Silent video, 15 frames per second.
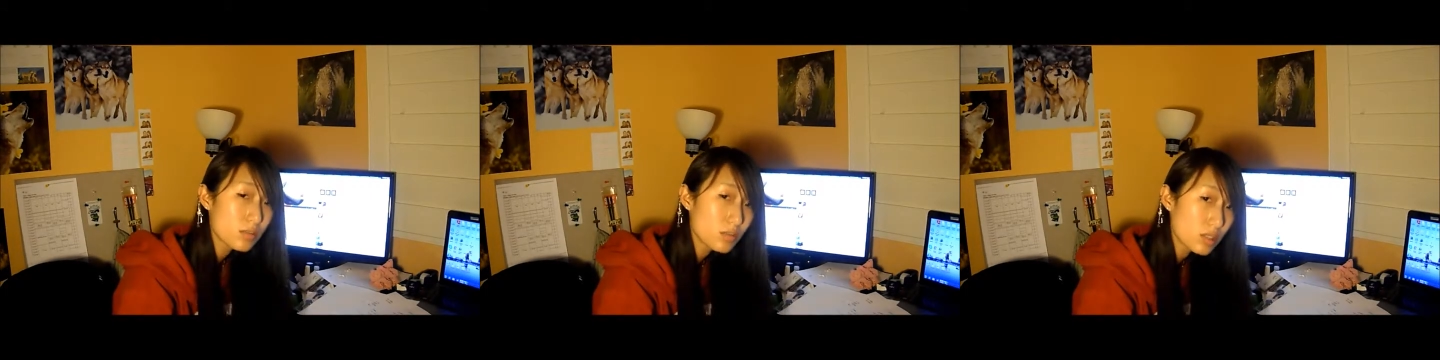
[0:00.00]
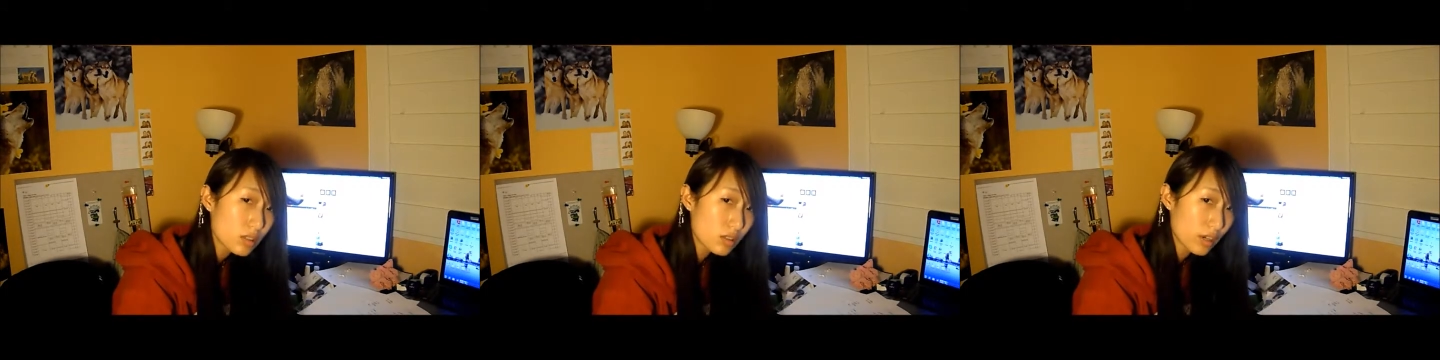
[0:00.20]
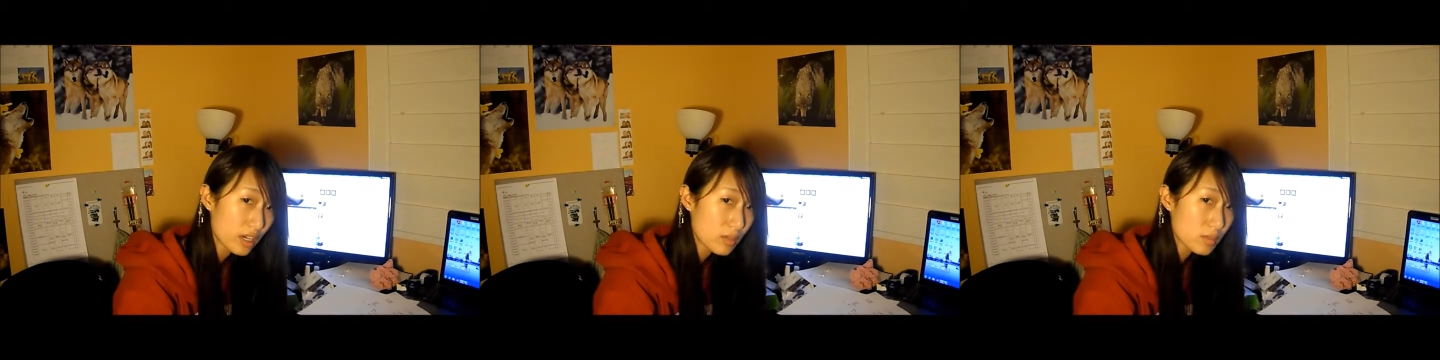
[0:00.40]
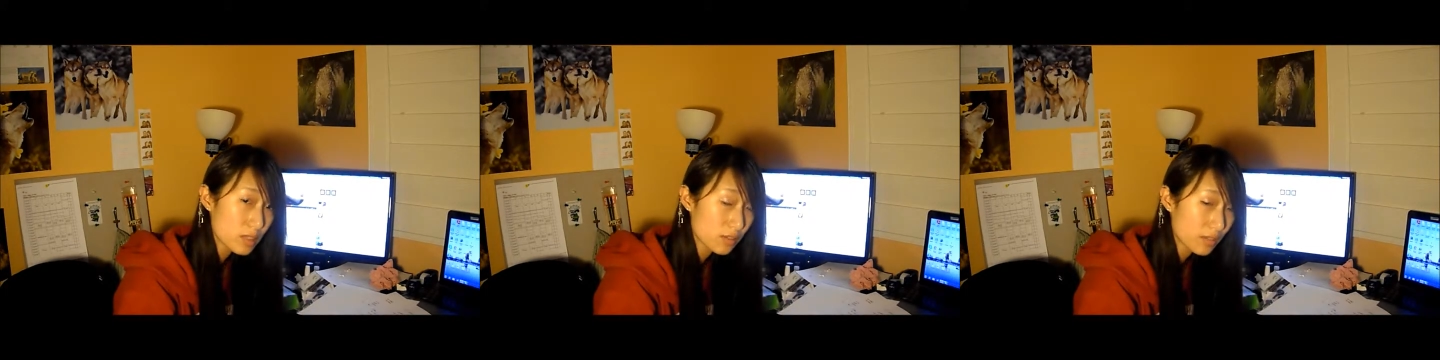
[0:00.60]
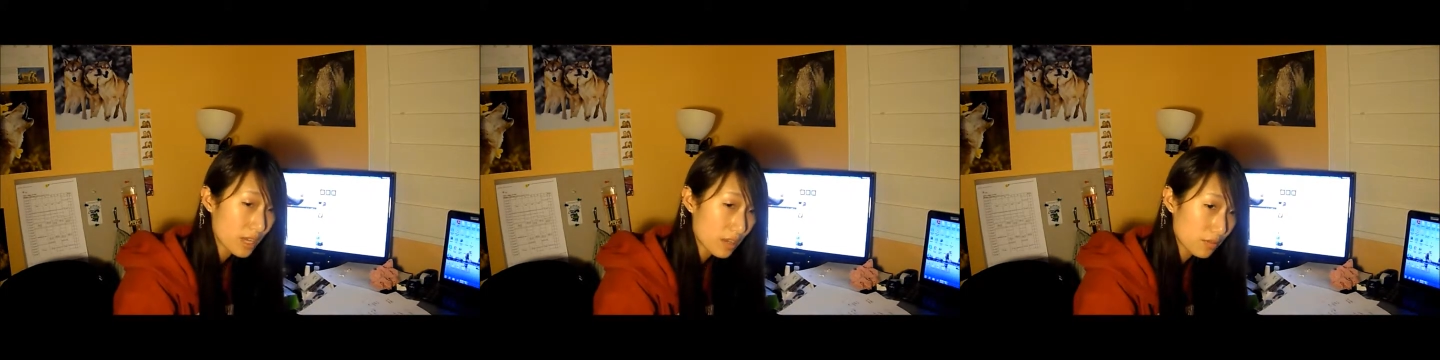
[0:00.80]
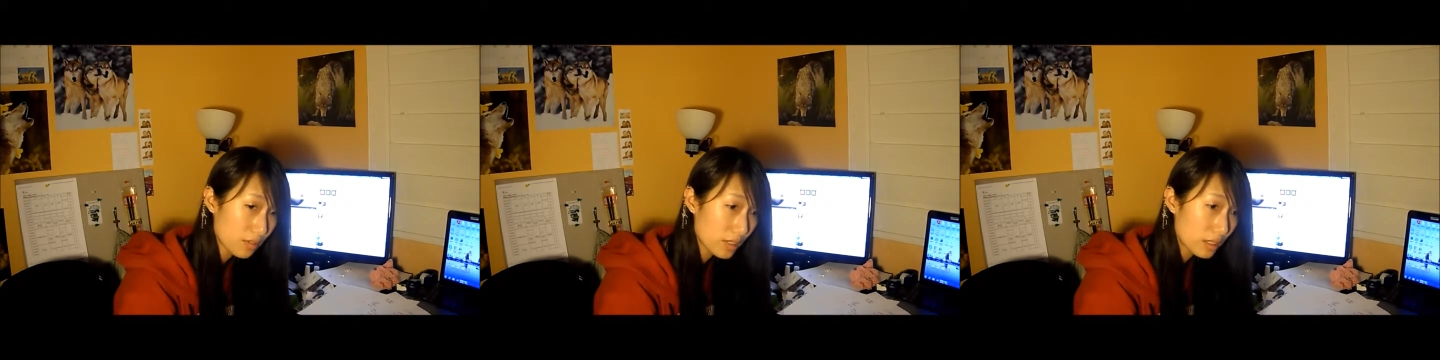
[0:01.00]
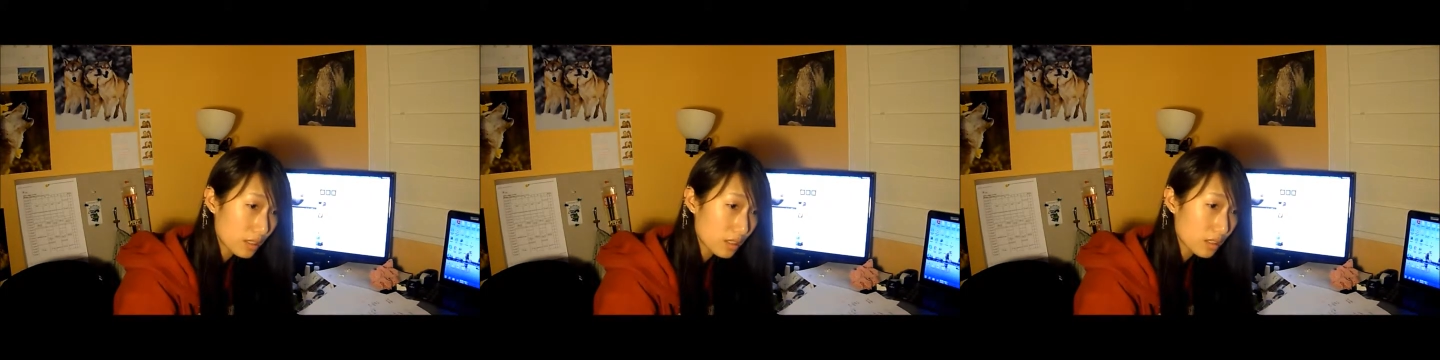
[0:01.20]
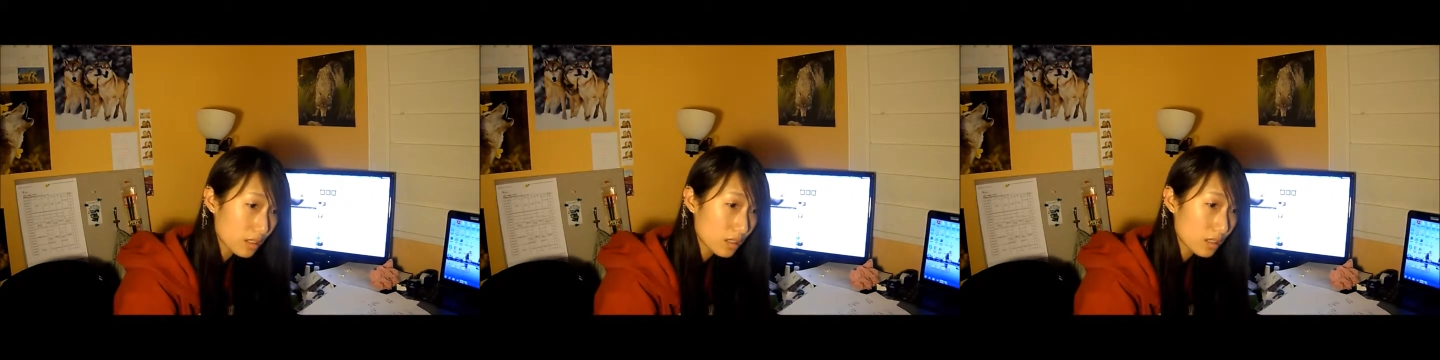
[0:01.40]
milligrams of caffeine.
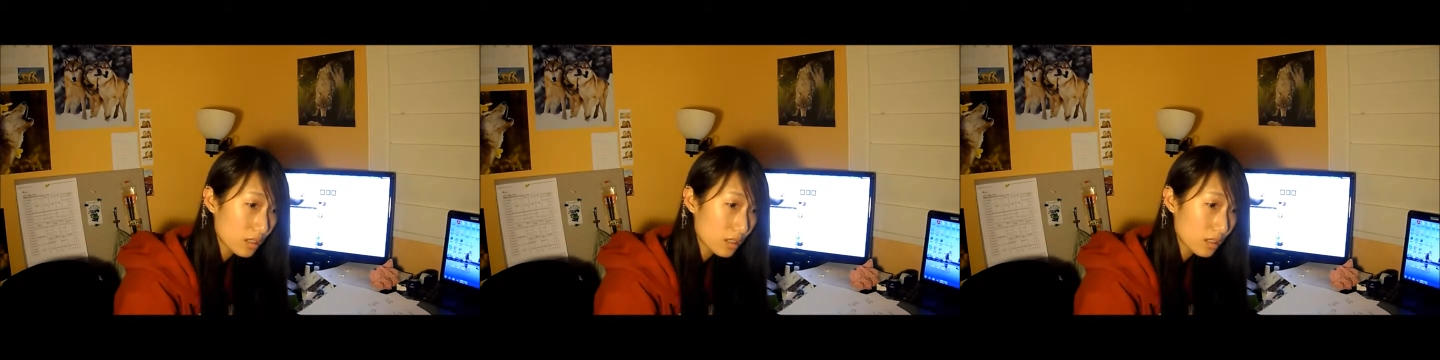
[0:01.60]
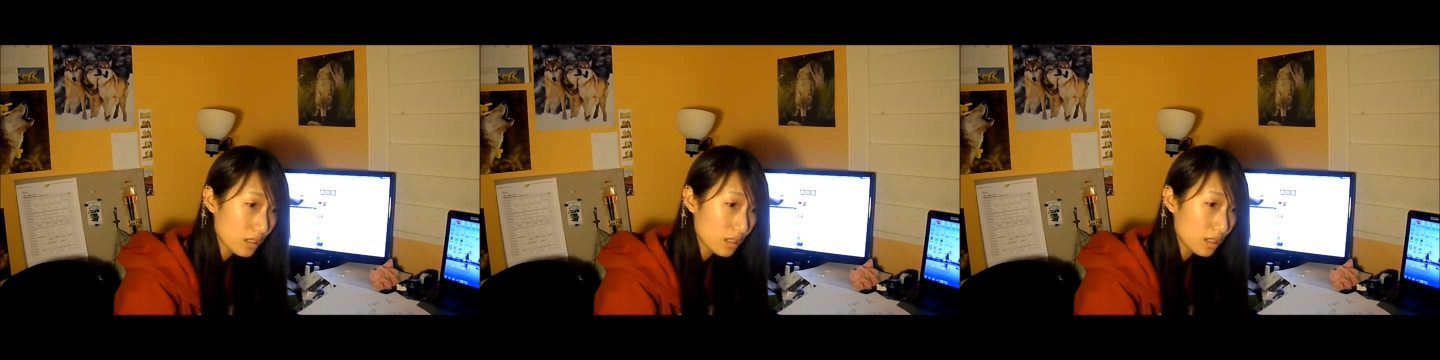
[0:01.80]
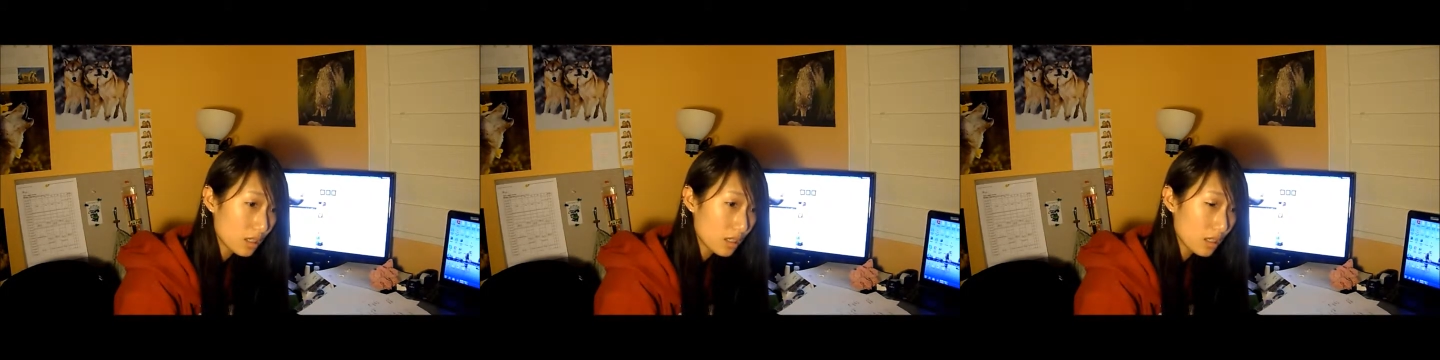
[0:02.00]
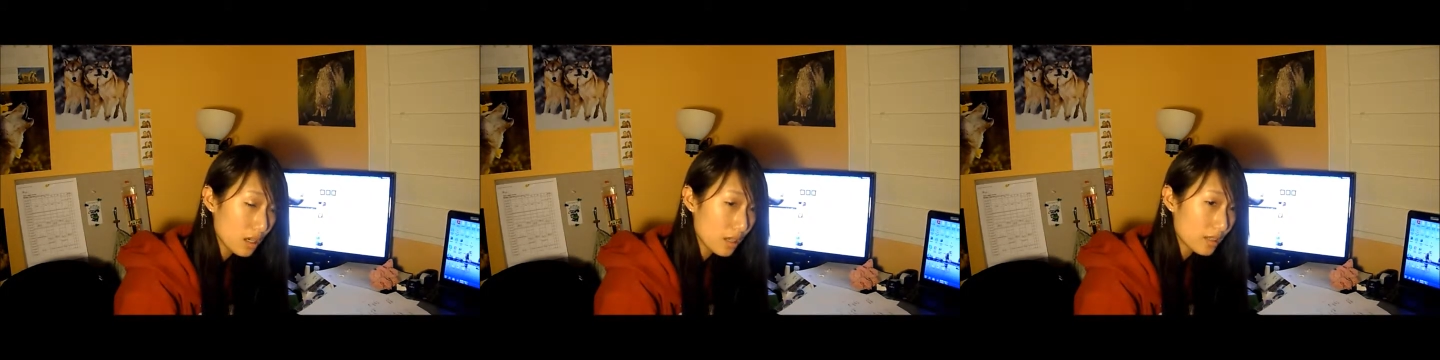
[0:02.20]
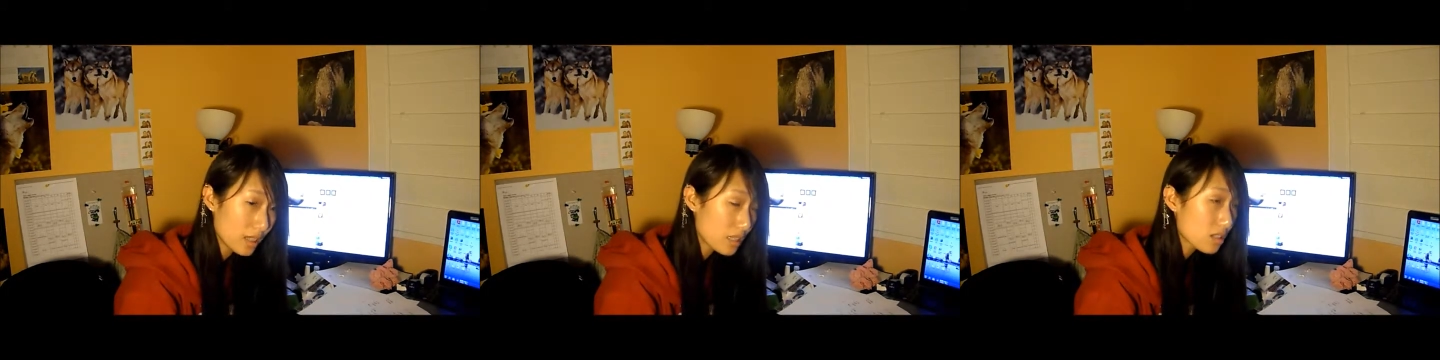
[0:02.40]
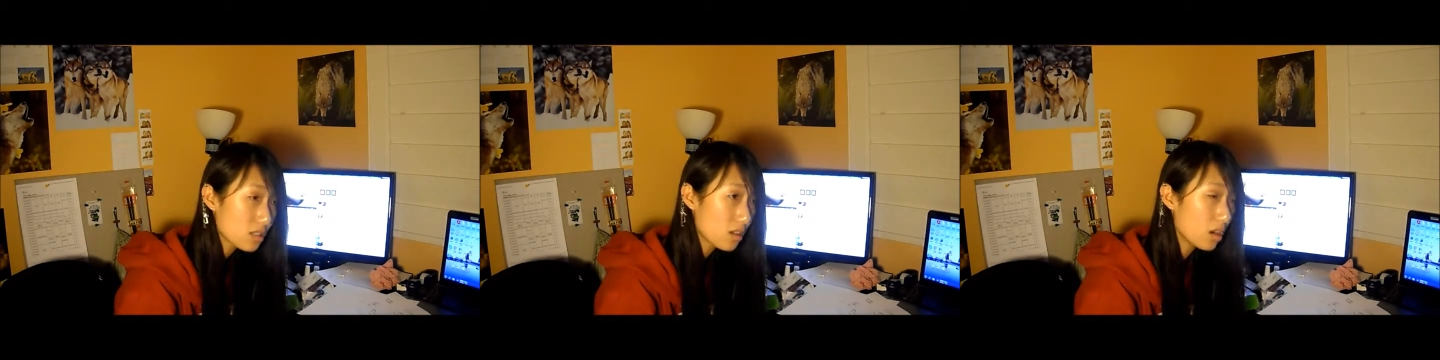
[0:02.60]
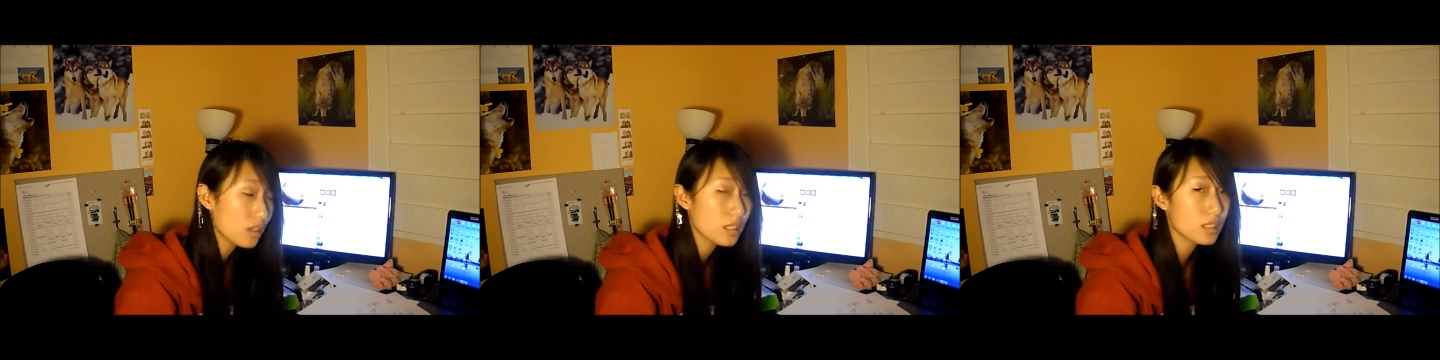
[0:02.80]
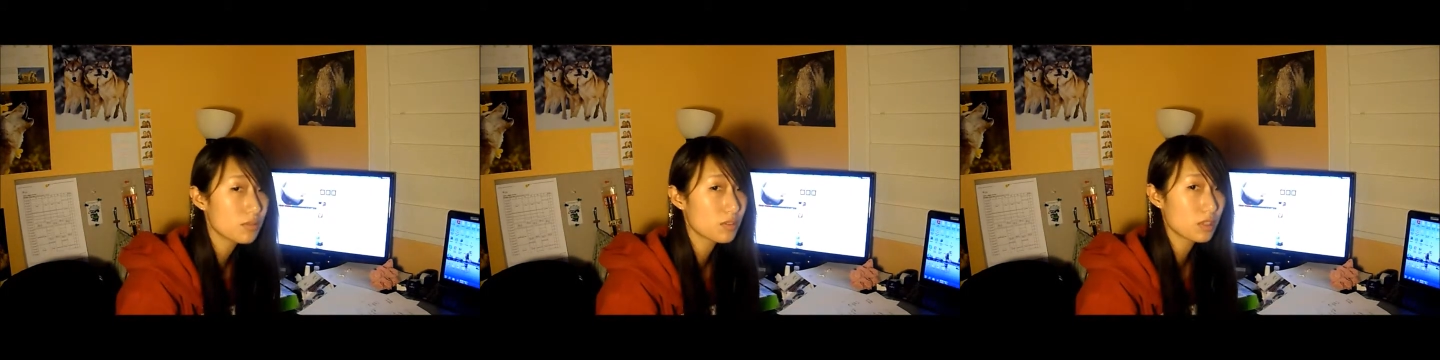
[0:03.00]
That's not
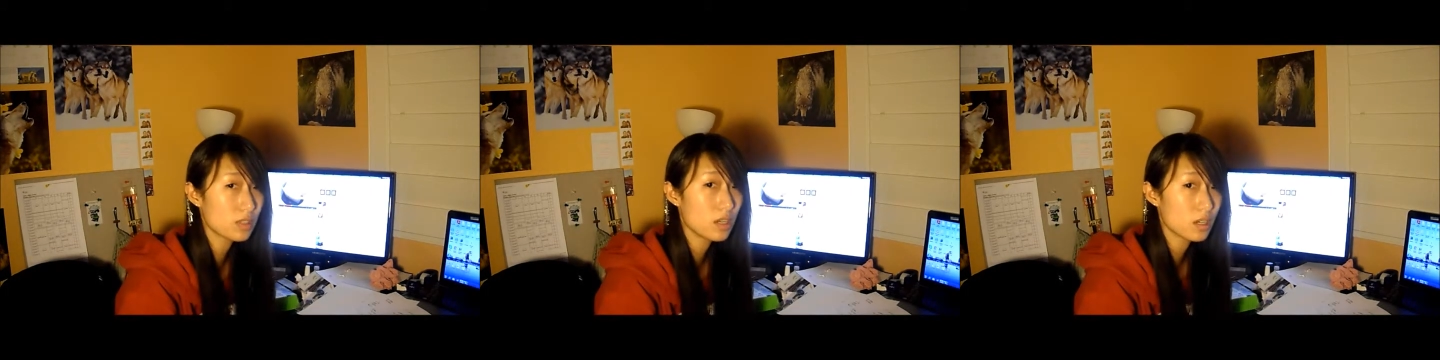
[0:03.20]
even a